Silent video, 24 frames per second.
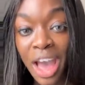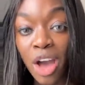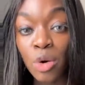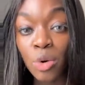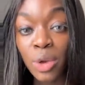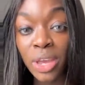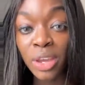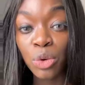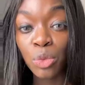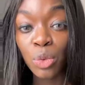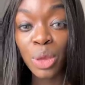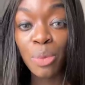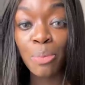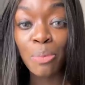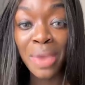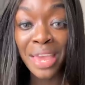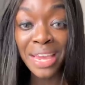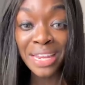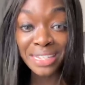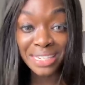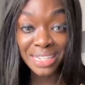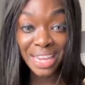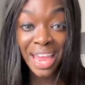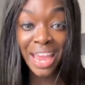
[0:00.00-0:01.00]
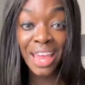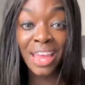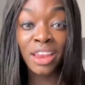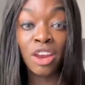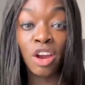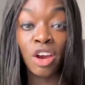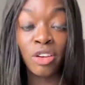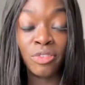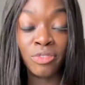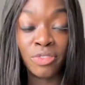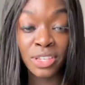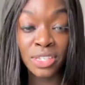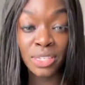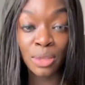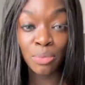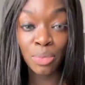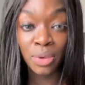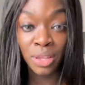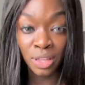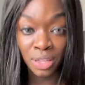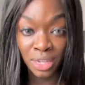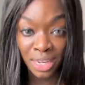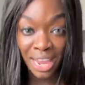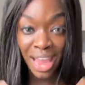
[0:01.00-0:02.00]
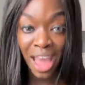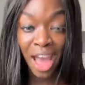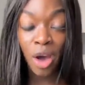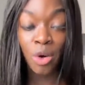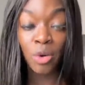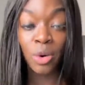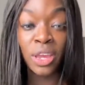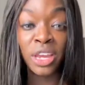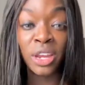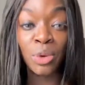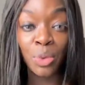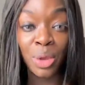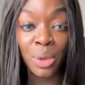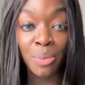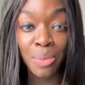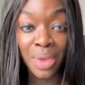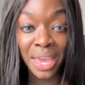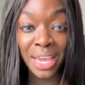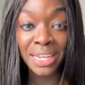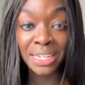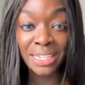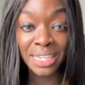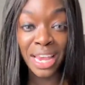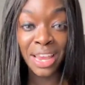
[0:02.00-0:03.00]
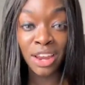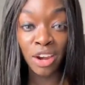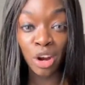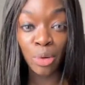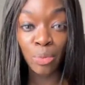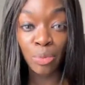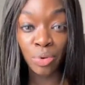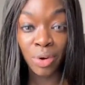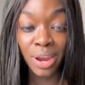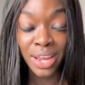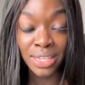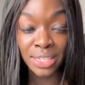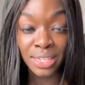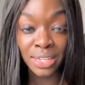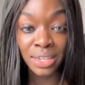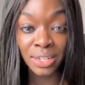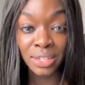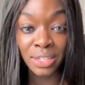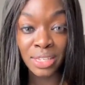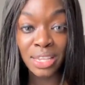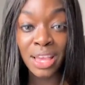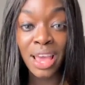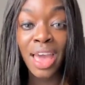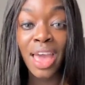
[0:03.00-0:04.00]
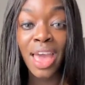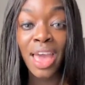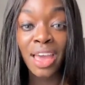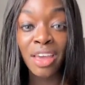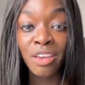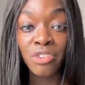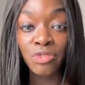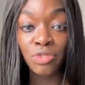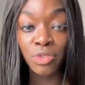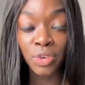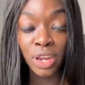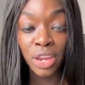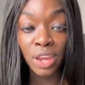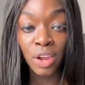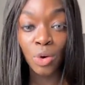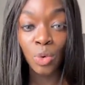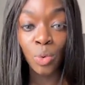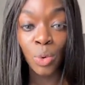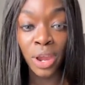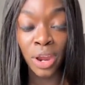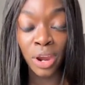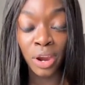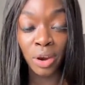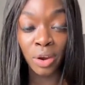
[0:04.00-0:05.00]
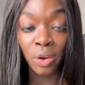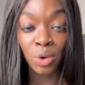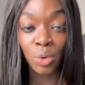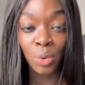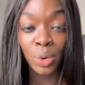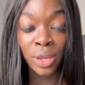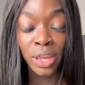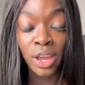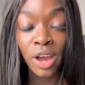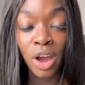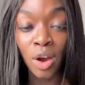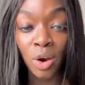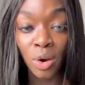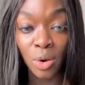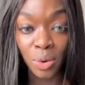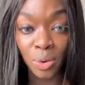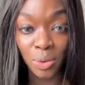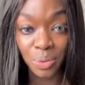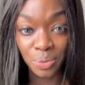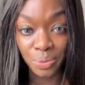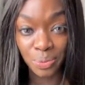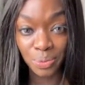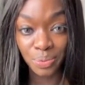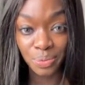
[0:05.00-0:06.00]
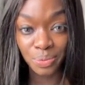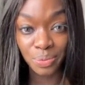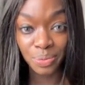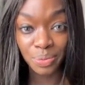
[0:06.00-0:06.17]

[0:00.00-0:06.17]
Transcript: How can we maintain our visibility? How can we maintain our presence everywhere we go?